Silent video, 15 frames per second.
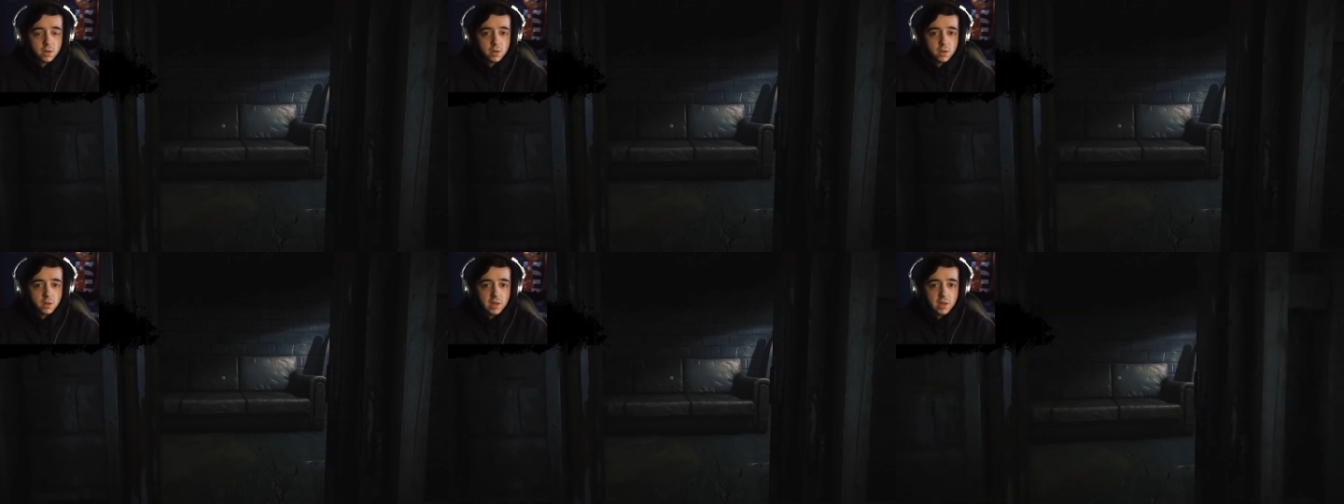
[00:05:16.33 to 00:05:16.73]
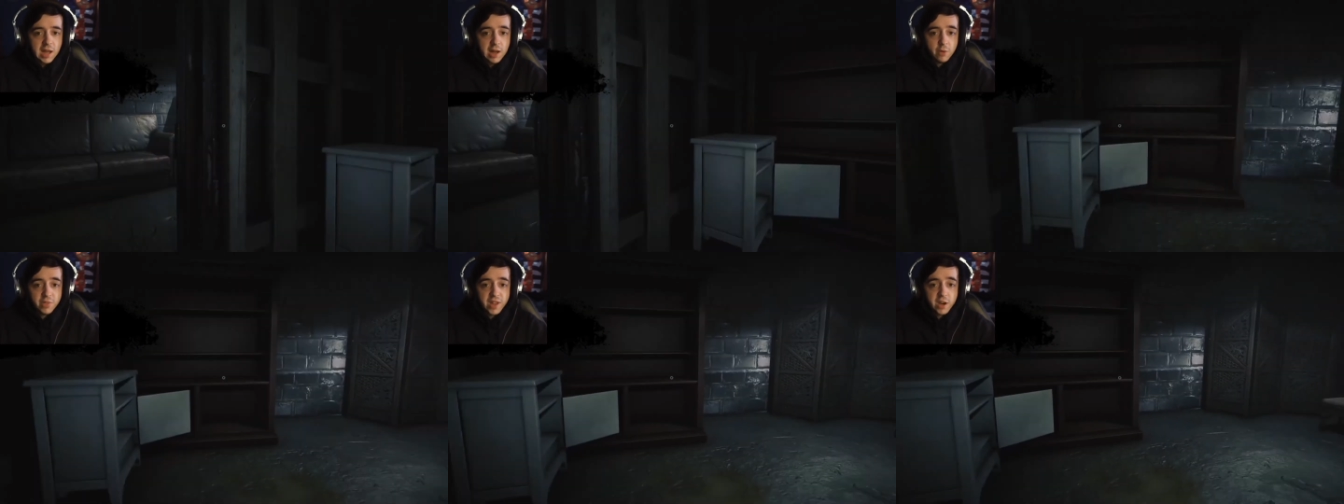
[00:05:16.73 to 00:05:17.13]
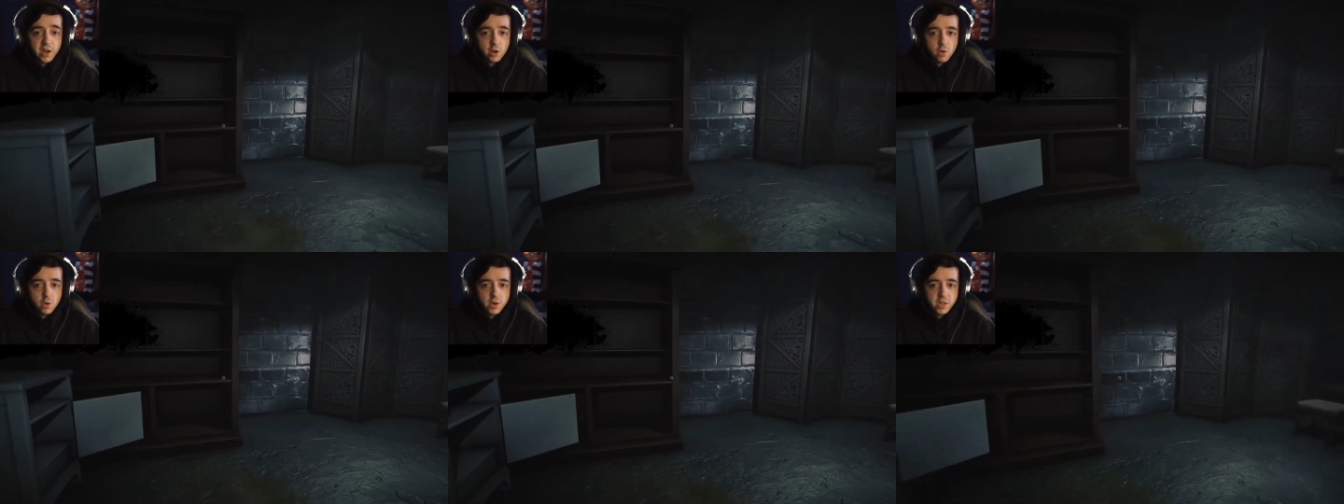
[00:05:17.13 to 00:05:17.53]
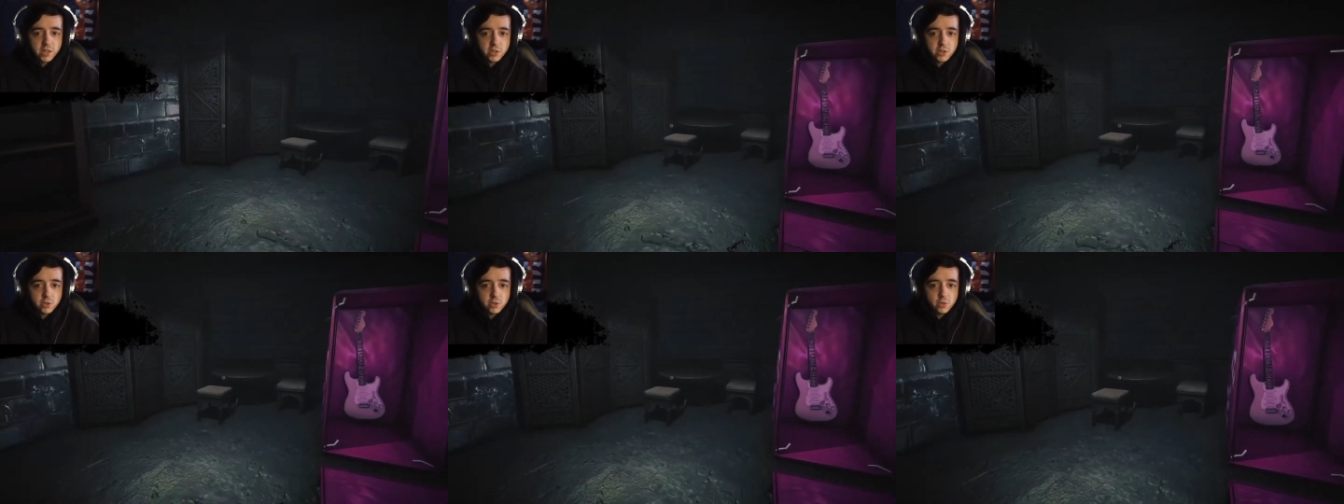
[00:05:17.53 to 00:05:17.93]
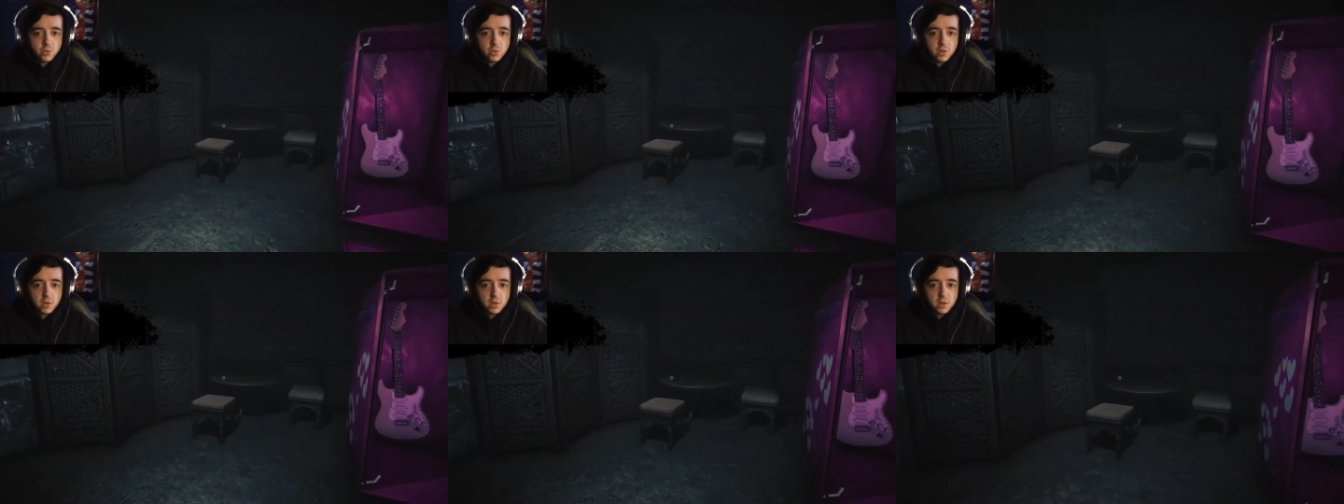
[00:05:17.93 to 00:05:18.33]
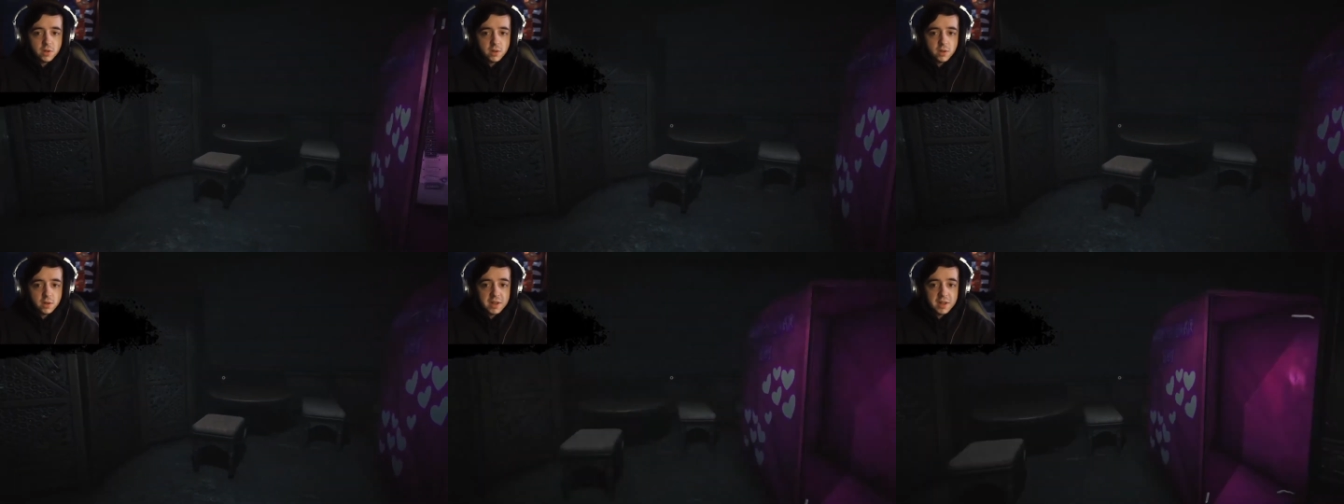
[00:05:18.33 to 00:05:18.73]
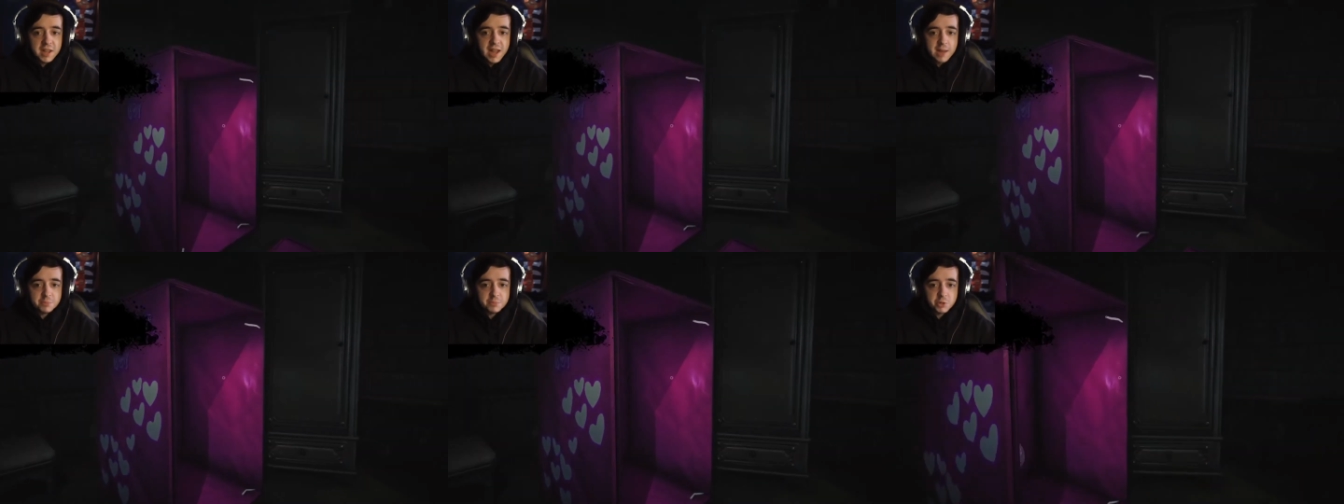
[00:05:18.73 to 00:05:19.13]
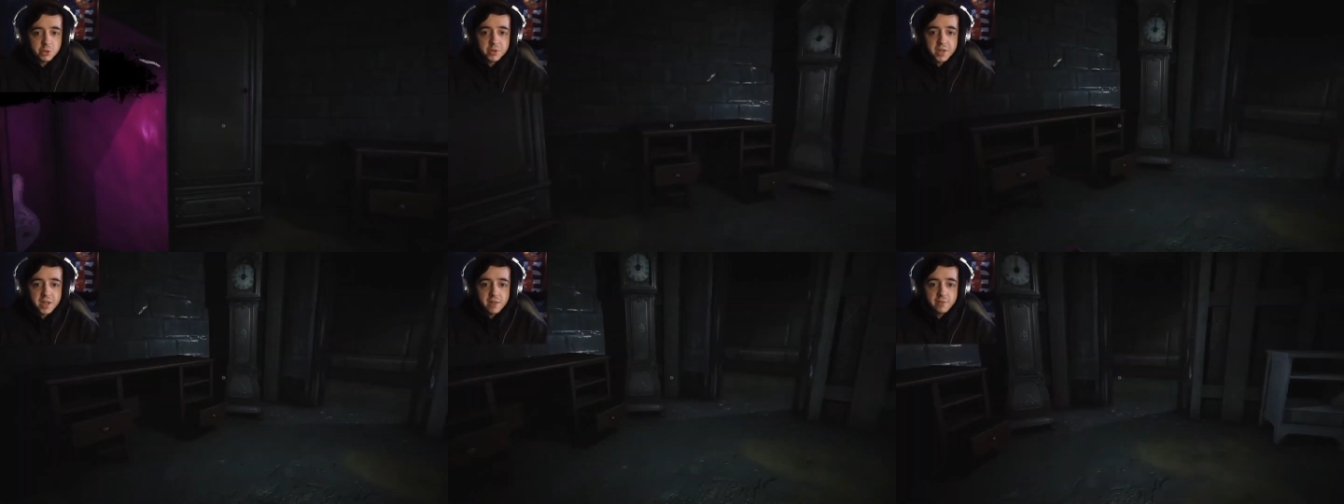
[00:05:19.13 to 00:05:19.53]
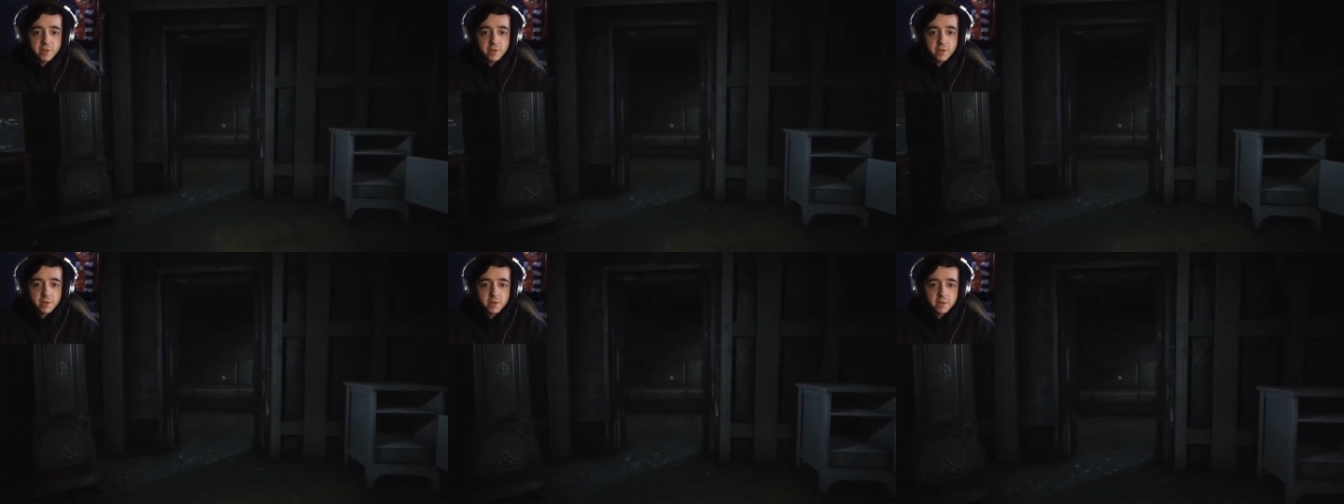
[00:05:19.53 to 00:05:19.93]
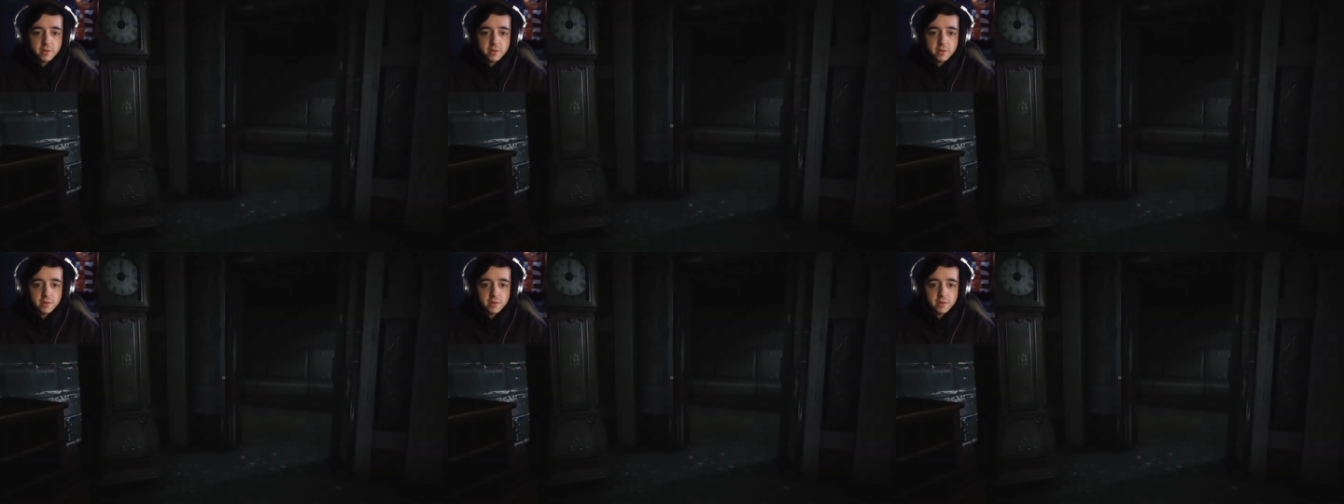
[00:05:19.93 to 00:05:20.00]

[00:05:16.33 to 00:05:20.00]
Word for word: how they're going to capture David